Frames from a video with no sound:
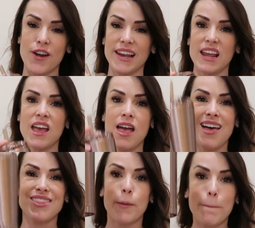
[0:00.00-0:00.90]
friendly
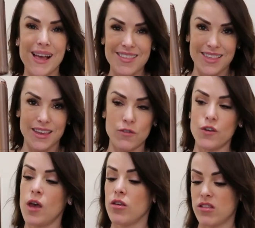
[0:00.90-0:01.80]
they're massive
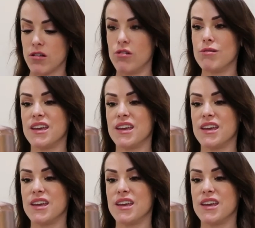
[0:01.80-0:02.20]
so